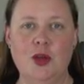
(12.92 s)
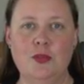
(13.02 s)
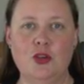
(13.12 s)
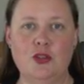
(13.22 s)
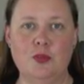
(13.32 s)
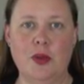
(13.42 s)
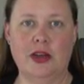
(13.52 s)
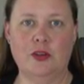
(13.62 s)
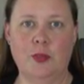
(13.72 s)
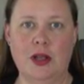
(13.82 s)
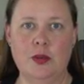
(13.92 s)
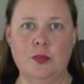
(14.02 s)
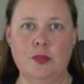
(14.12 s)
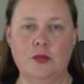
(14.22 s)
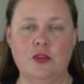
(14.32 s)
I'm Dr. Margaret
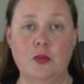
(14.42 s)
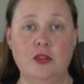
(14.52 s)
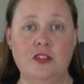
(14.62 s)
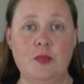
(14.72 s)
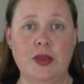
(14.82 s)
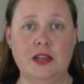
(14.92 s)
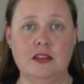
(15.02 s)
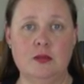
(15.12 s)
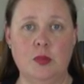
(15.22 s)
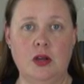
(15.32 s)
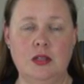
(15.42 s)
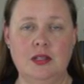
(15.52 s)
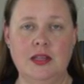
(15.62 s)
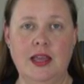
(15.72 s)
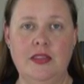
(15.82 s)
Buckham from Aussie Bangla
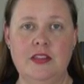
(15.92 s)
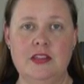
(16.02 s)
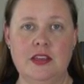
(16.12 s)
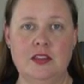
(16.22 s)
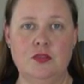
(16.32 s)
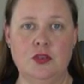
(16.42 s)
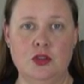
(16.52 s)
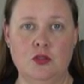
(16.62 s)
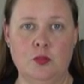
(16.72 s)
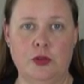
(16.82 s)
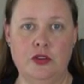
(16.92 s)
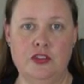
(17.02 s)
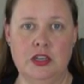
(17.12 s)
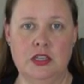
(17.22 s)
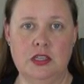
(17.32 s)
Smile and the Days for Girls
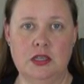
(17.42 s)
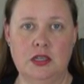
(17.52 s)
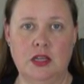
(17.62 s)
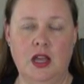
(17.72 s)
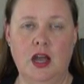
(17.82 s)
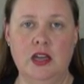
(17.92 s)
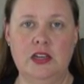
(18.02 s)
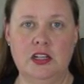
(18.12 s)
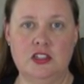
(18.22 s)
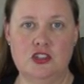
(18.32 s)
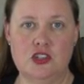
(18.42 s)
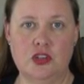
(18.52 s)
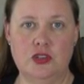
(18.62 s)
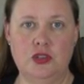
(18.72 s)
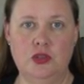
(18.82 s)
project. I'd like to
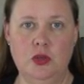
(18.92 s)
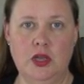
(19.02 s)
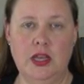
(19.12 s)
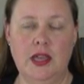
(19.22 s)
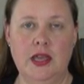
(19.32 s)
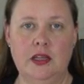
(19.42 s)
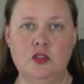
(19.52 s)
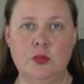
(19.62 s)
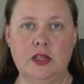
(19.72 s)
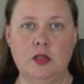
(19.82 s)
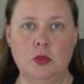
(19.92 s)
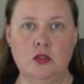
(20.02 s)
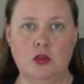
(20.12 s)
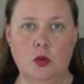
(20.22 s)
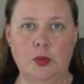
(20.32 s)
show you how to make the
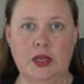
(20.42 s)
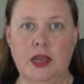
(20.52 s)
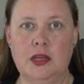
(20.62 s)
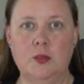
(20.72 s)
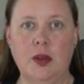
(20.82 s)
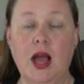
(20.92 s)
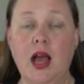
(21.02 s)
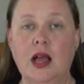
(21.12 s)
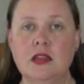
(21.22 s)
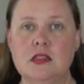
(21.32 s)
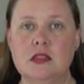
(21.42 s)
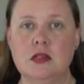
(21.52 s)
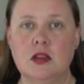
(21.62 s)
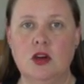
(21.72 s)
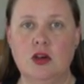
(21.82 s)
most complicated part
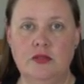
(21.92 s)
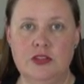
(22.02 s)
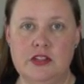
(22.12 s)
of the